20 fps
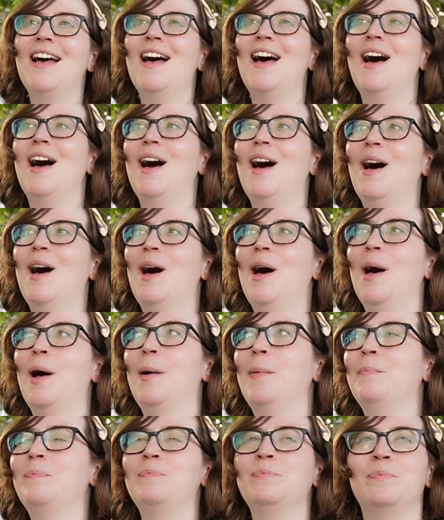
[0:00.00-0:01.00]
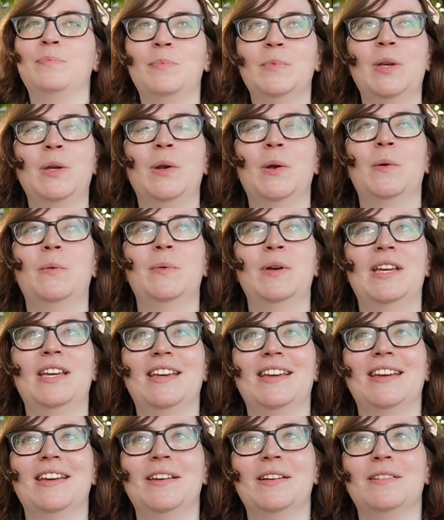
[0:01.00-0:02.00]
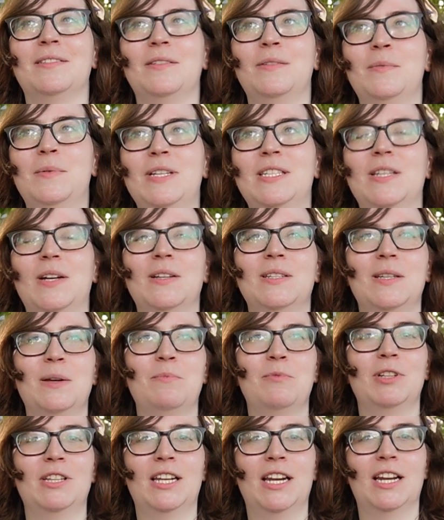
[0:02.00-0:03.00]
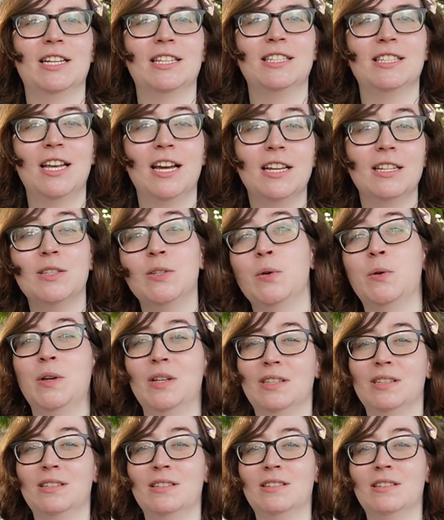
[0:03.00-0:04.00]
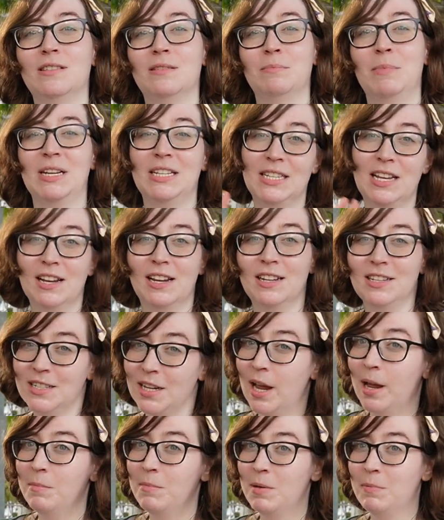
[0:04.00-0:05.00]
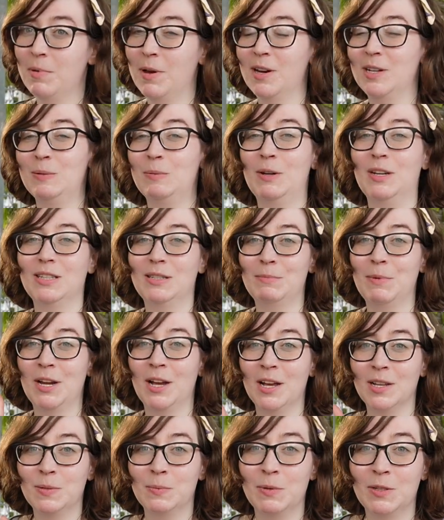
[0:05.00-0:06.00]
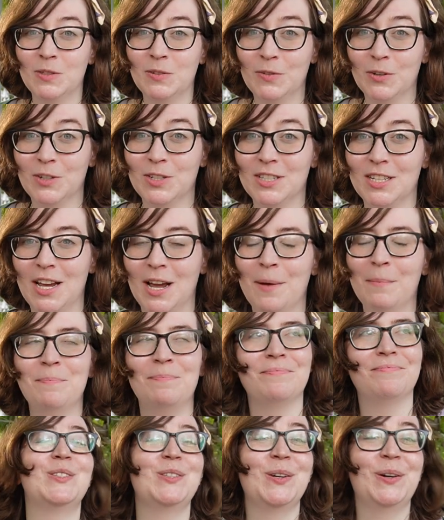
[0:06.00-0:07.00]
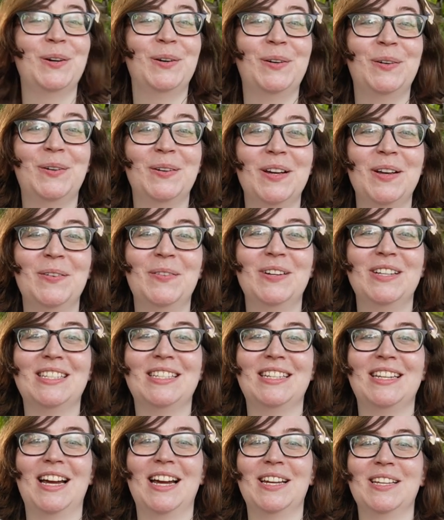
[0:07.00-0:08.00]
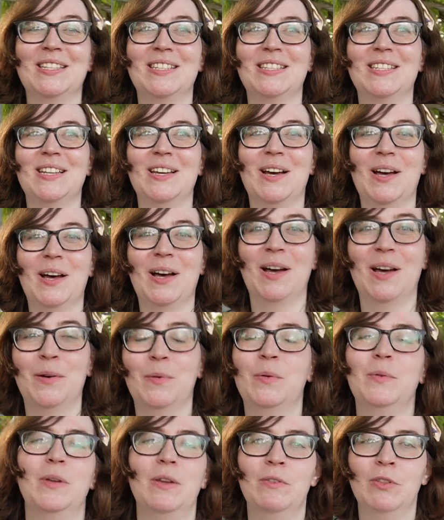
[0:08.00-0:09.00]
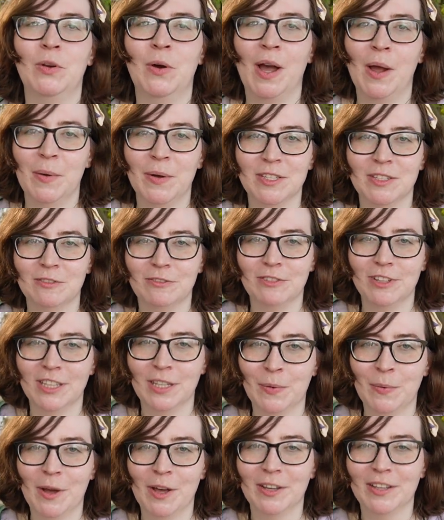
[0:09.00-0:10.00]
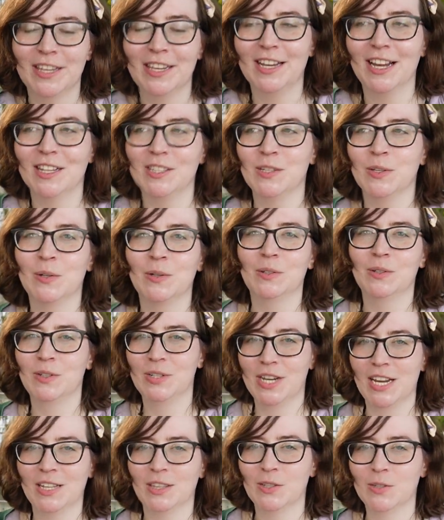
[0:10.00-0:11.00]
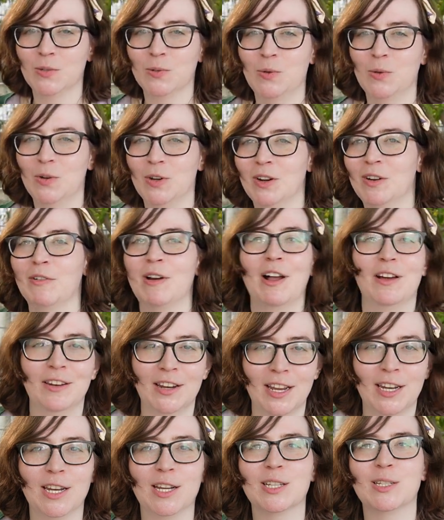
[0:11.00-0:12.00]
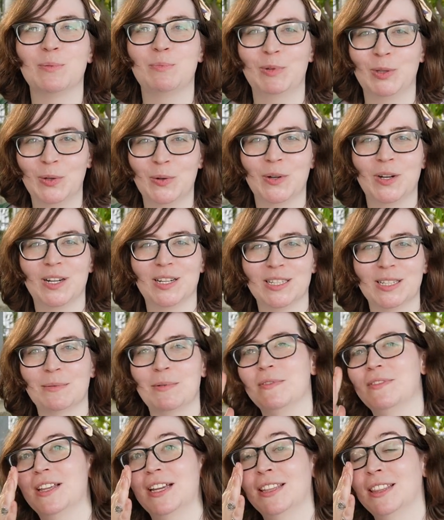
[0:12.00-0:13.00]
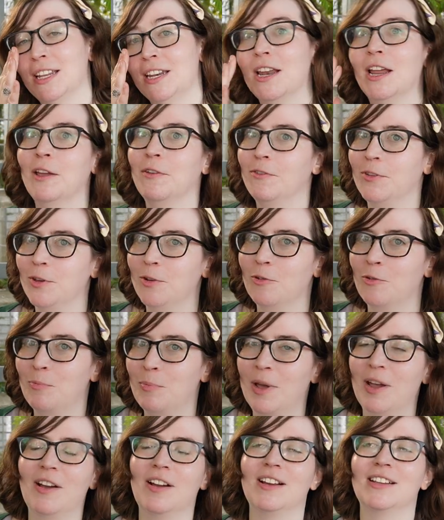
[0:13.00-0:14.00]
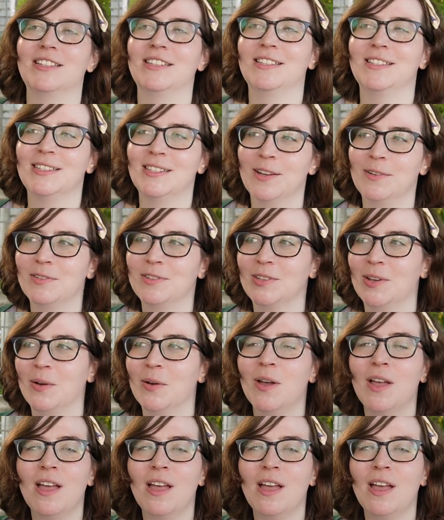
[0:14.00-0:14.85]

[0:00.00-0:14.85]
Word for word: Um, you know, we we saw some really nice sights. So it's my second time in Paris, but it's my husband's first time. So it was nice. Uh, even though I wasn't feeling well, he got to take the scooter around and explore some of like the night view of Paris and stuff. So